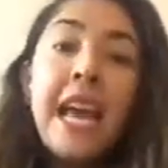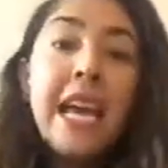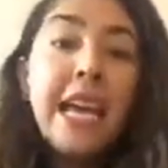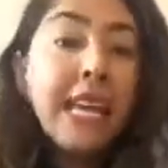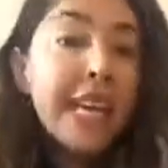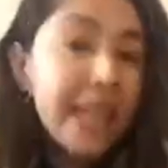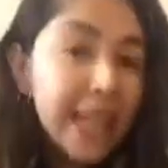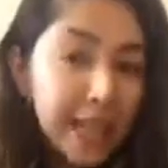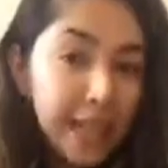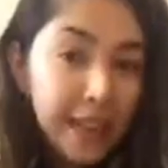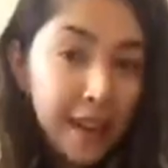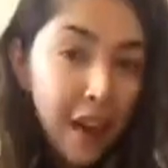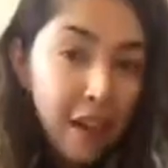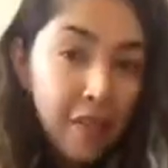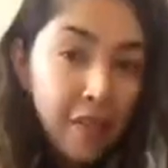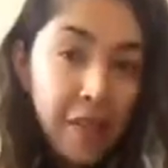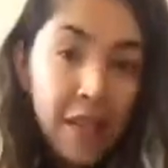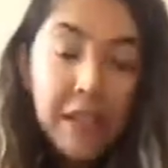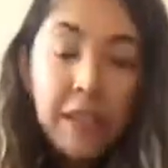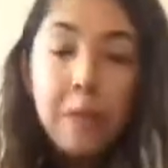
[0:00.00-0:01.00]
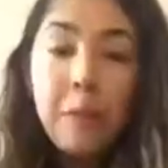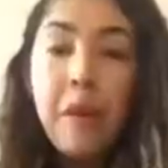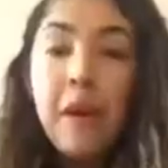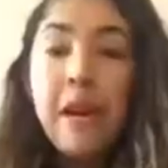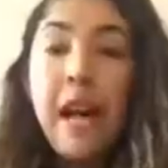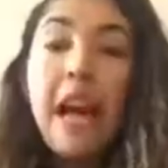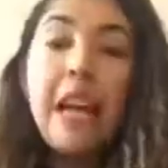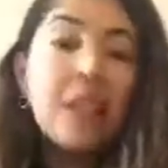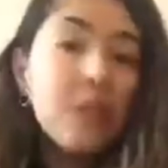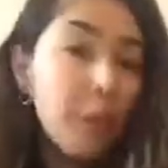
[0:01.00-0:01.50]
here on
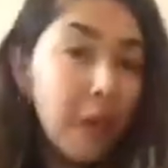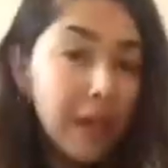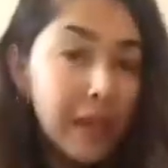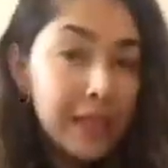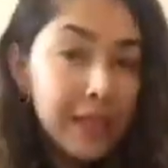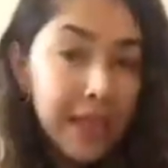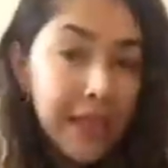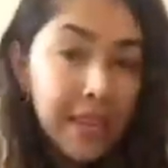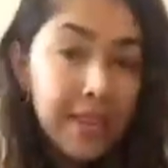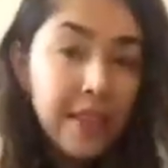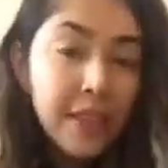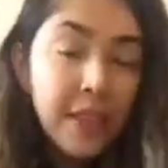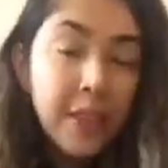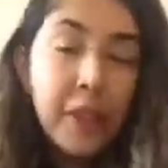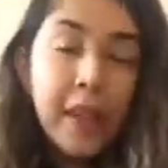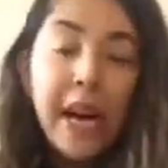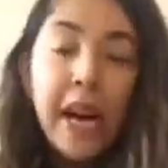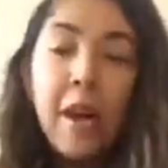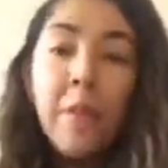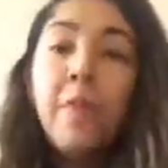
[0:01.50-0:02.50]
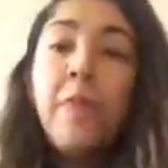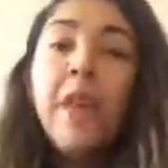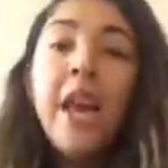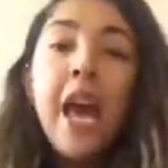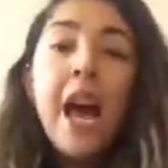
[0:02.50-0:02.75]
Facebook as well as Instagram.